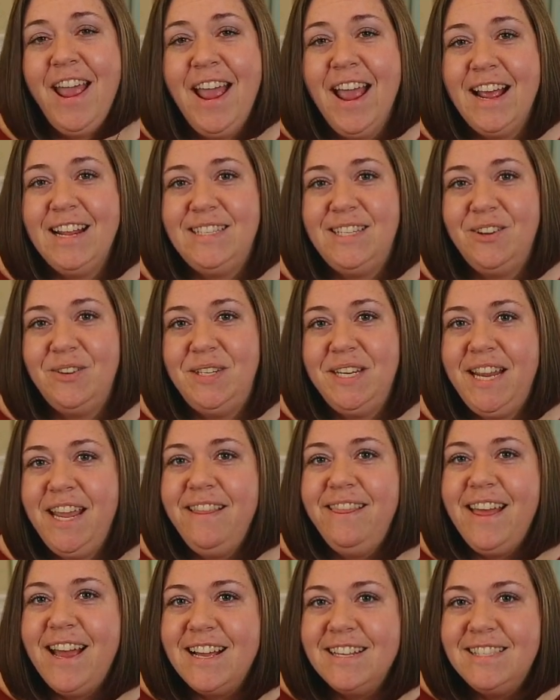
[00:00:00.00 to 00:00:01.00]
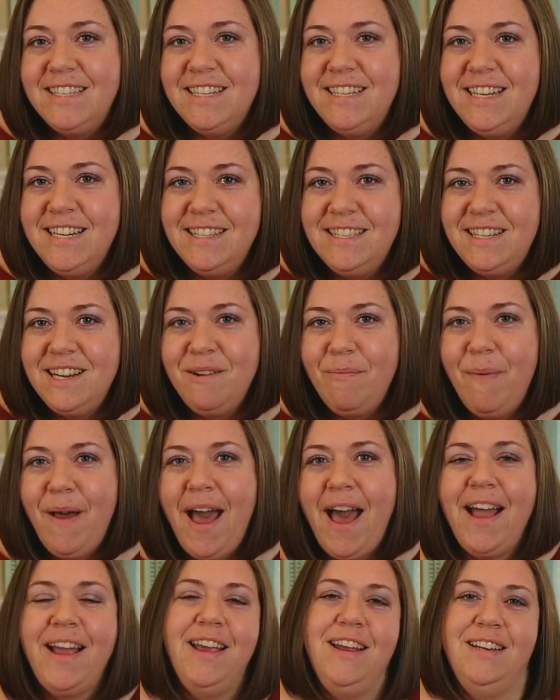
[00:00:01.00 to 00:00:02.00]
And so to get that statistic
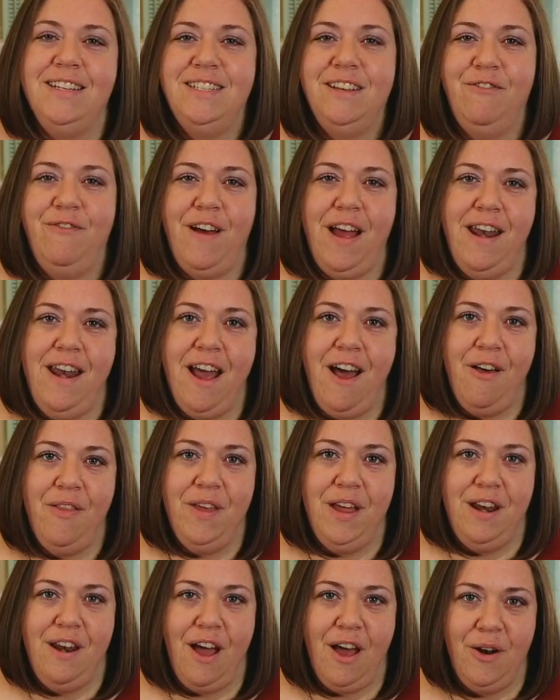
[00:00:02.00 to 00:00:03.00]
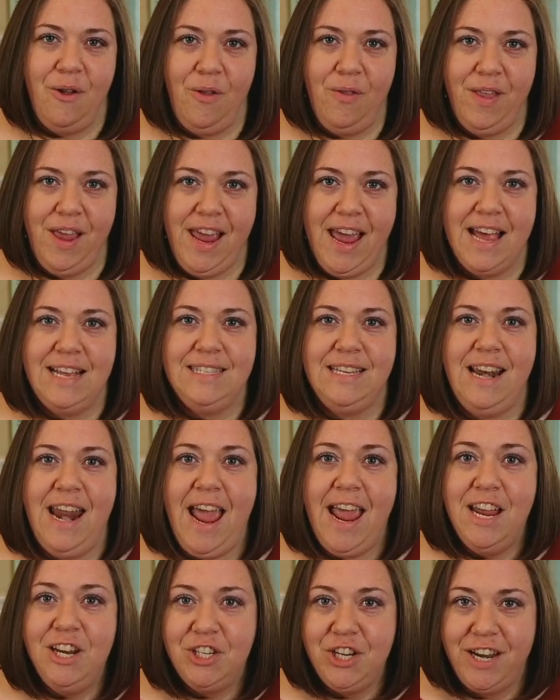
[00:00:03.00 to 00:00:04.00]
back and to find out that not only as an
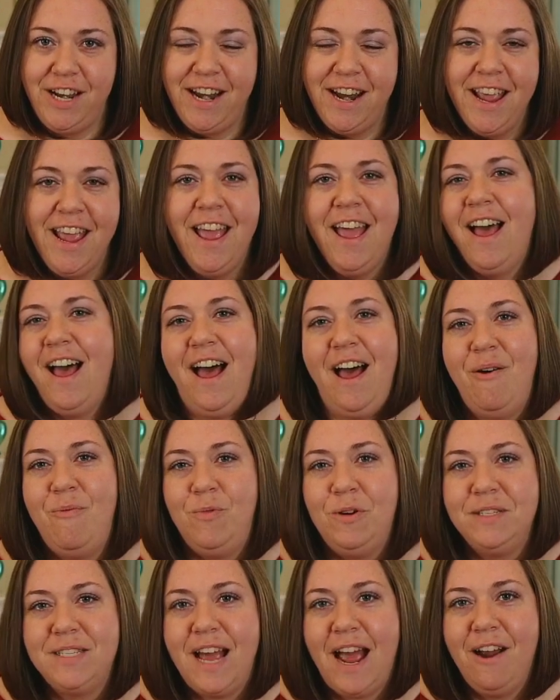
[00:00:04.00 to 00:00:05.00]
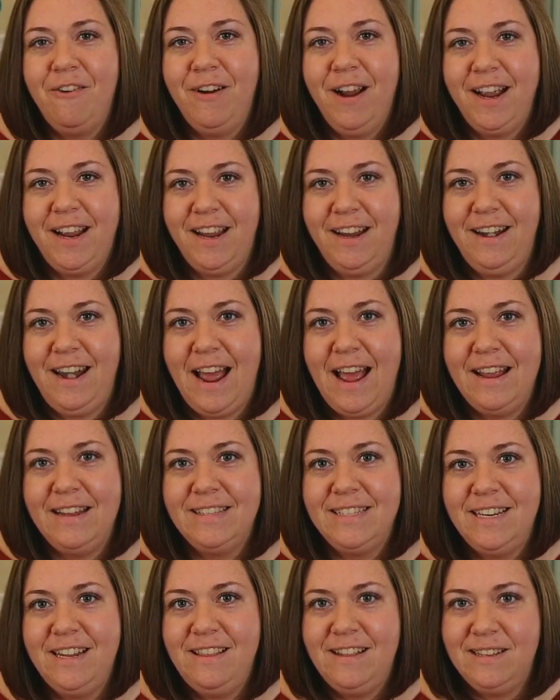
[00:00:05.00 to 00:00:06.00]
agent was I
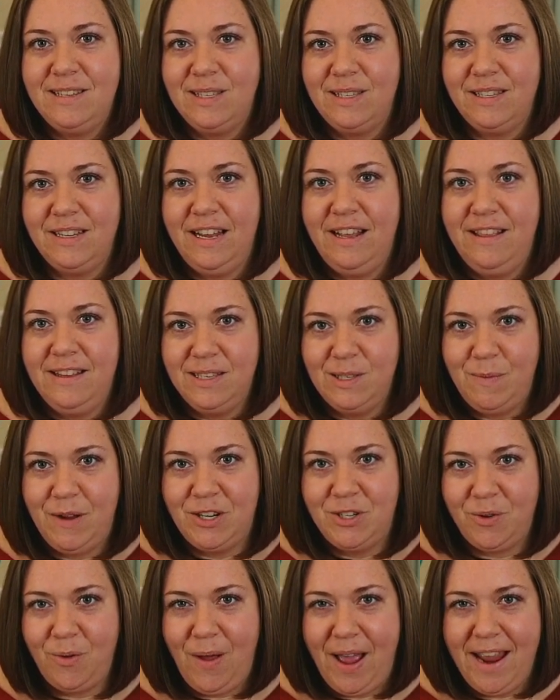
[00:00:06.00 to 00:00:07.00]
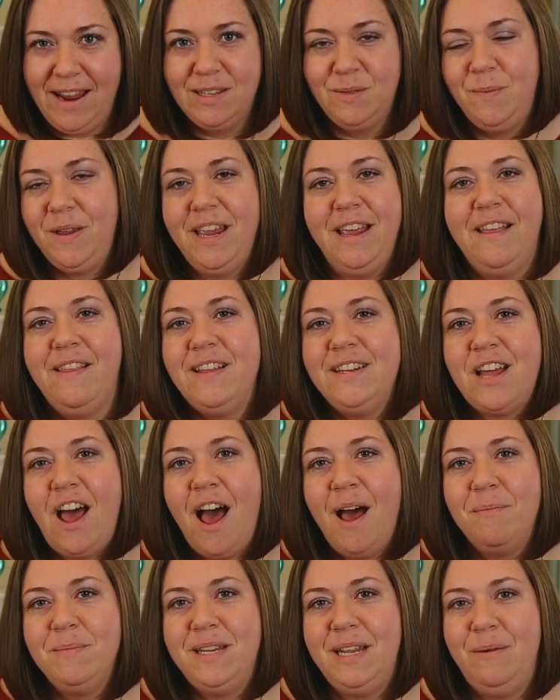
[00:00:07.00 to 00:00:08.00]
recognized in this special way as being in the
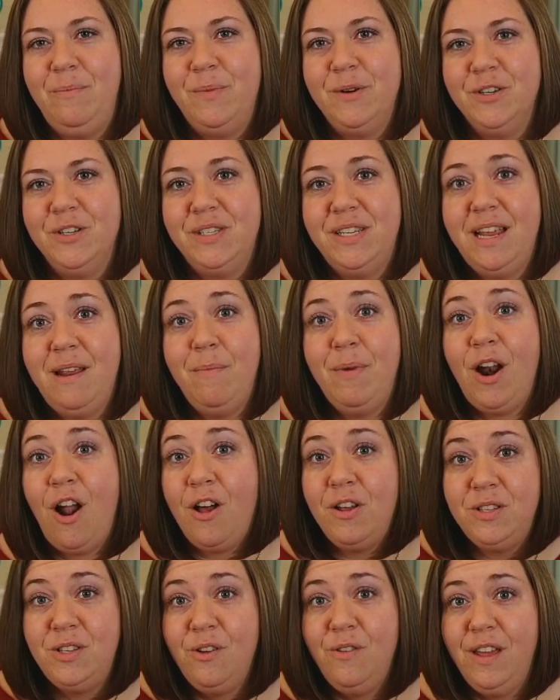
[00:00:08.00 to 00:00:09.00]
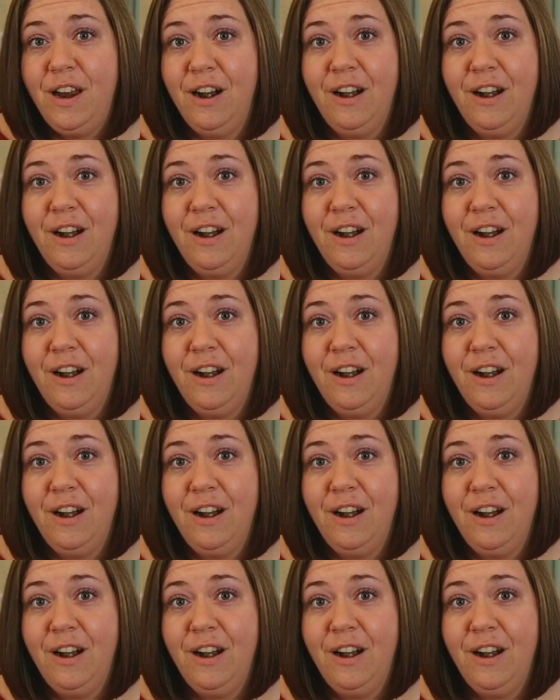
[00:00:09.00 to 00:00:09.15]
top 10%, but also that our